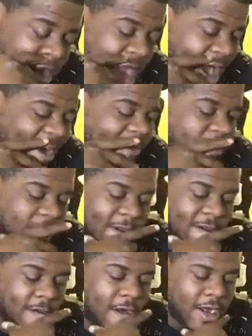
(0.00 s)
I agree with that
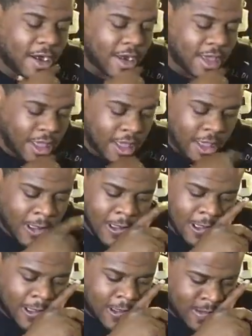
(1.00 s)
wholeheartedly.
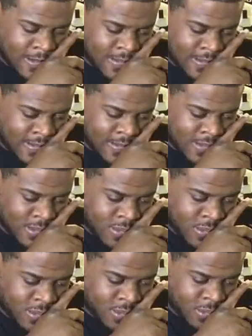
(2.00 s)

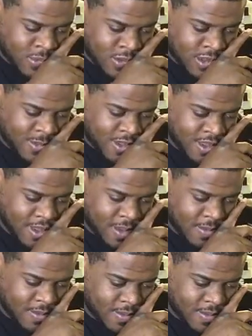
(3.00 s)
Let me see.